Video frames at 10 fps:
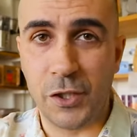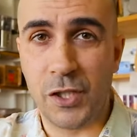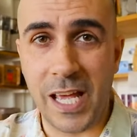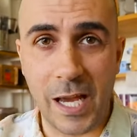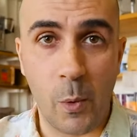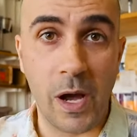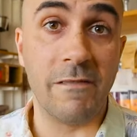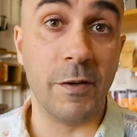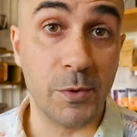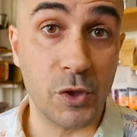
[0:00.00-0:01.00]
Stay away
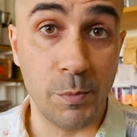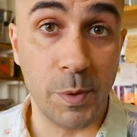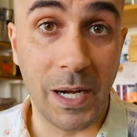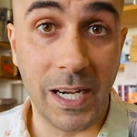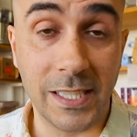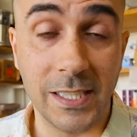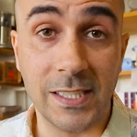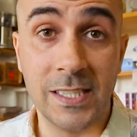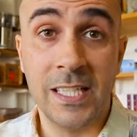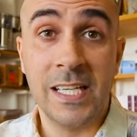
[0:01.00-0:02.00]
from
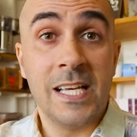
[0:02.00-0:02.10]
supermarkets.